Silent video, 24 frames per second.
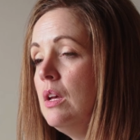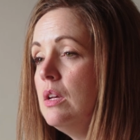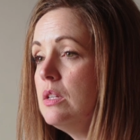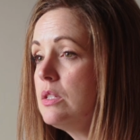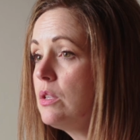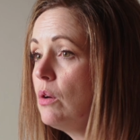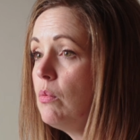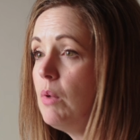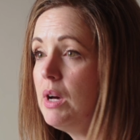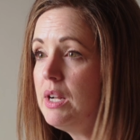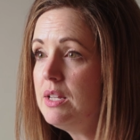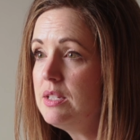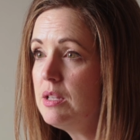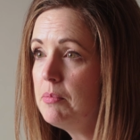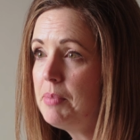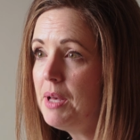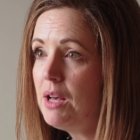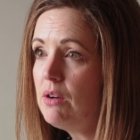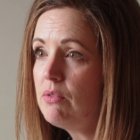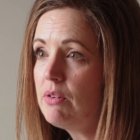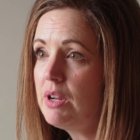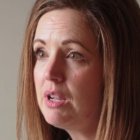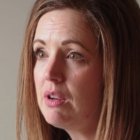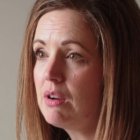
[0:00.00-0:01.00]
So what is a
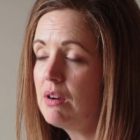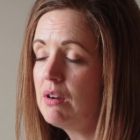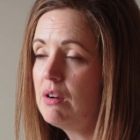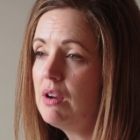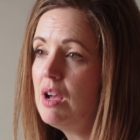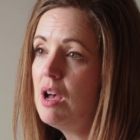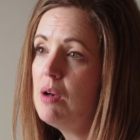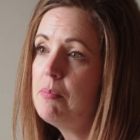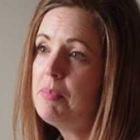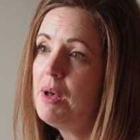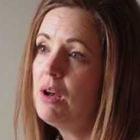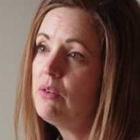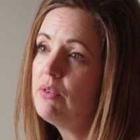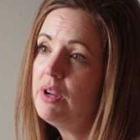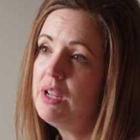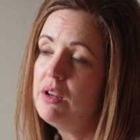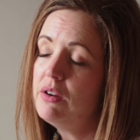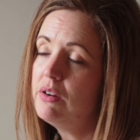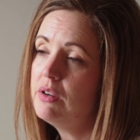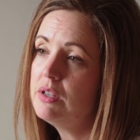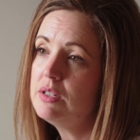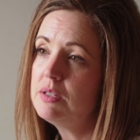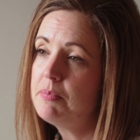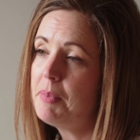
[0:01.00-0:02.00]
bell ringer? A bell
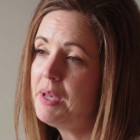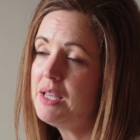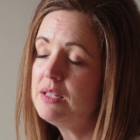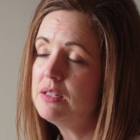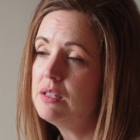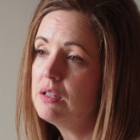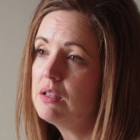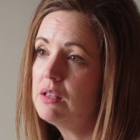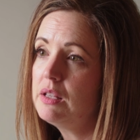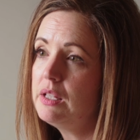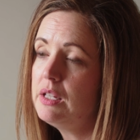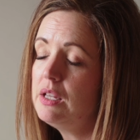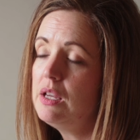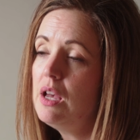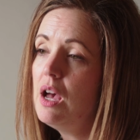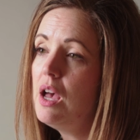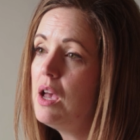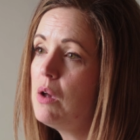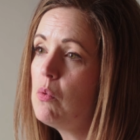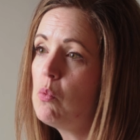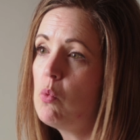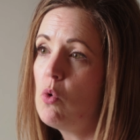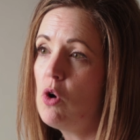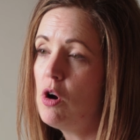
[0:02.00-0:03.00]
ringer is basically
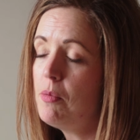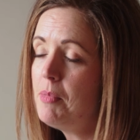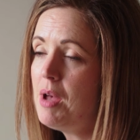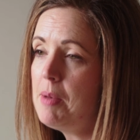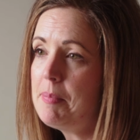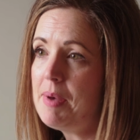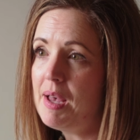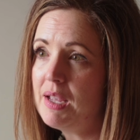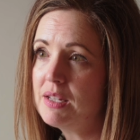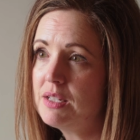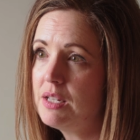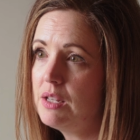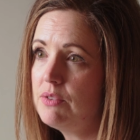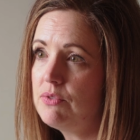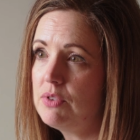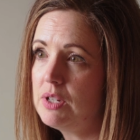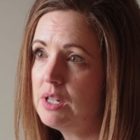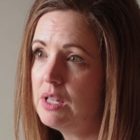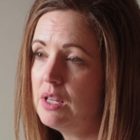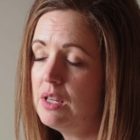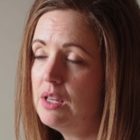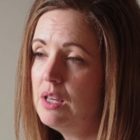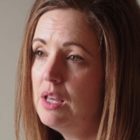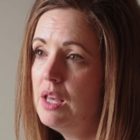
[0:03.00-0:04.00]
a warm-up
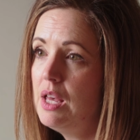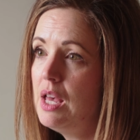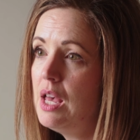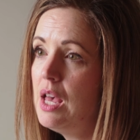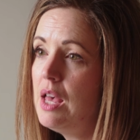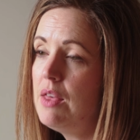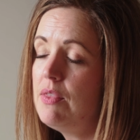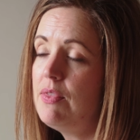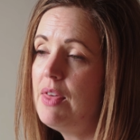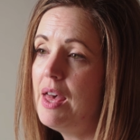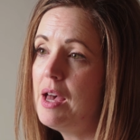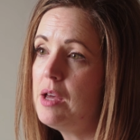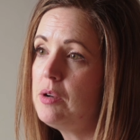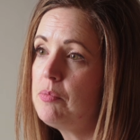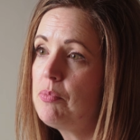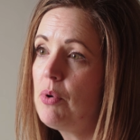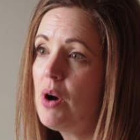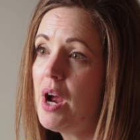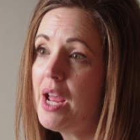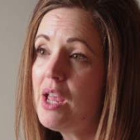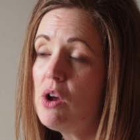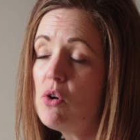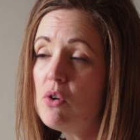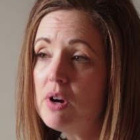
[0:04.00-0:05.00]
activity that
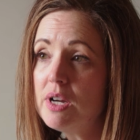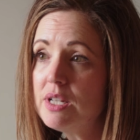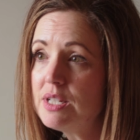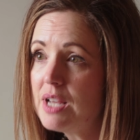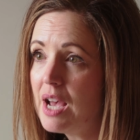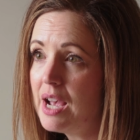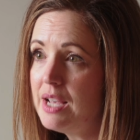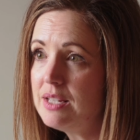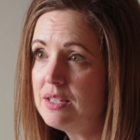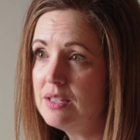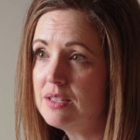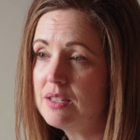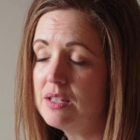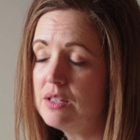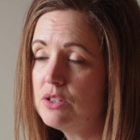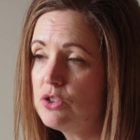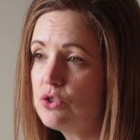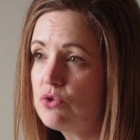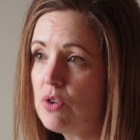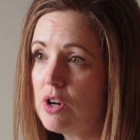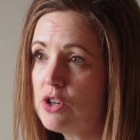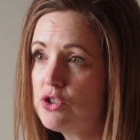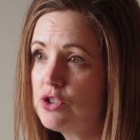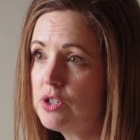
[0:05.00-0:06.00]
prioritizes
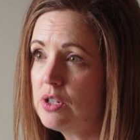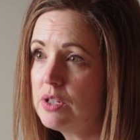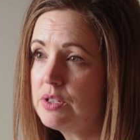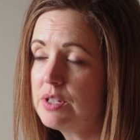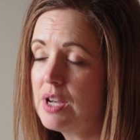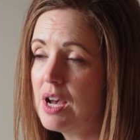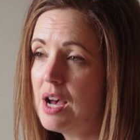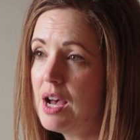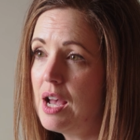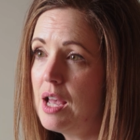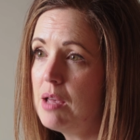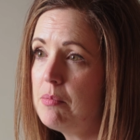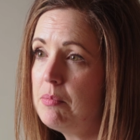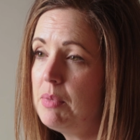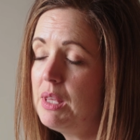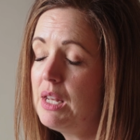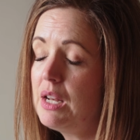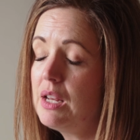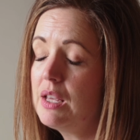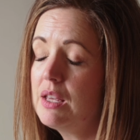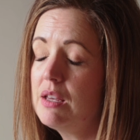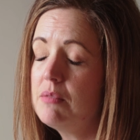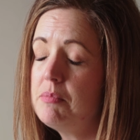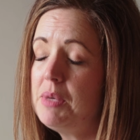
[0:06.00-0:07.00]
instructional time
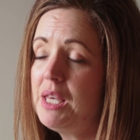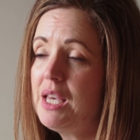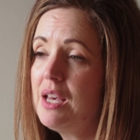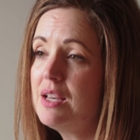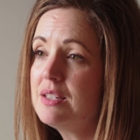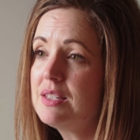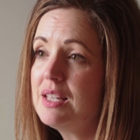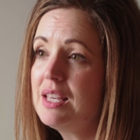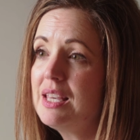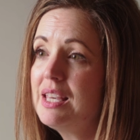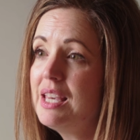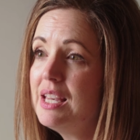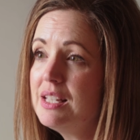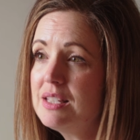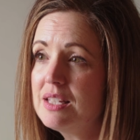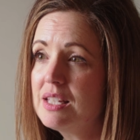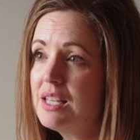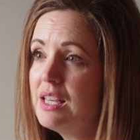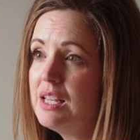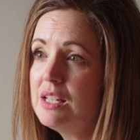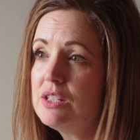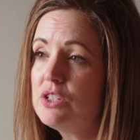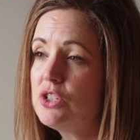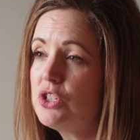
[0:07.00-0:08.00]
because it gets
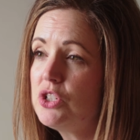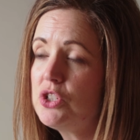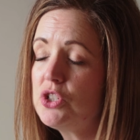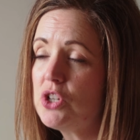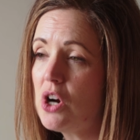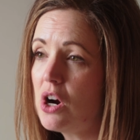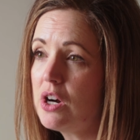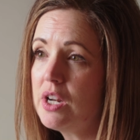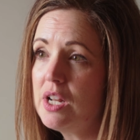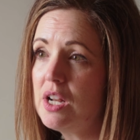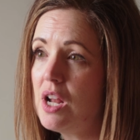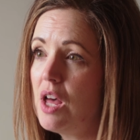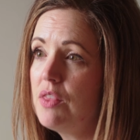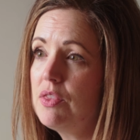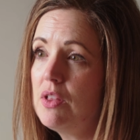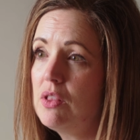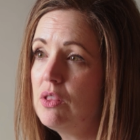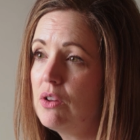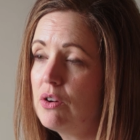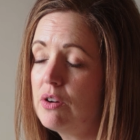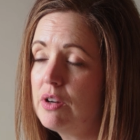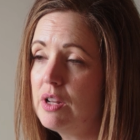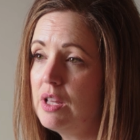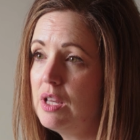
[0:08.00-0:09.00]
kids started on the
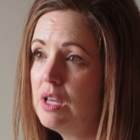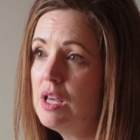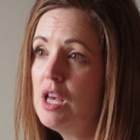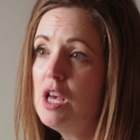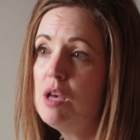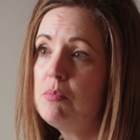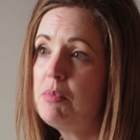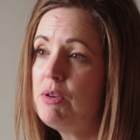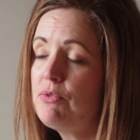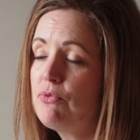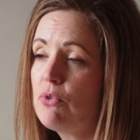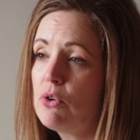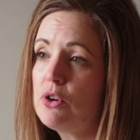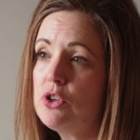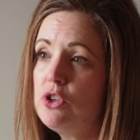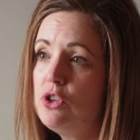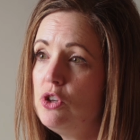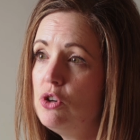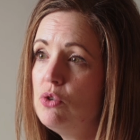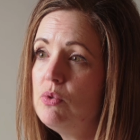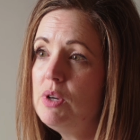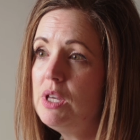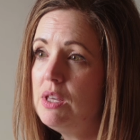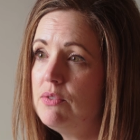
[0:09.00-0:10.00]
learning before
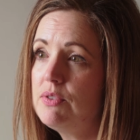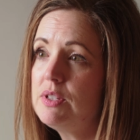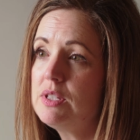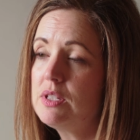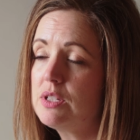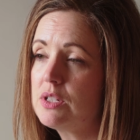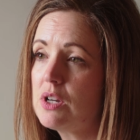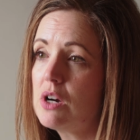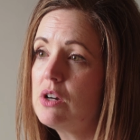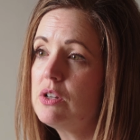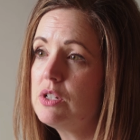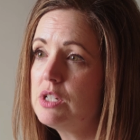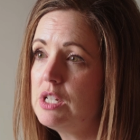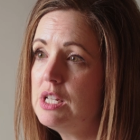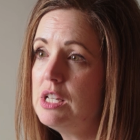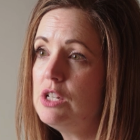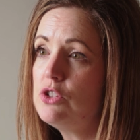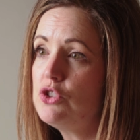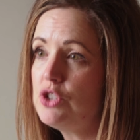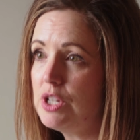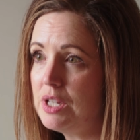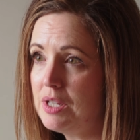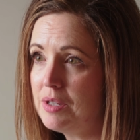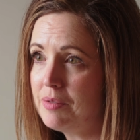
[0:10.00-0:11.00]
you even start
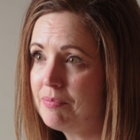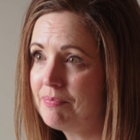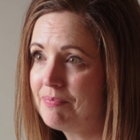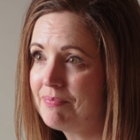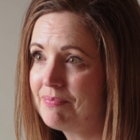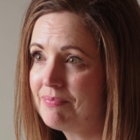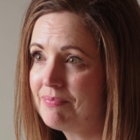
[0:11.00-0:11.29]
teaching.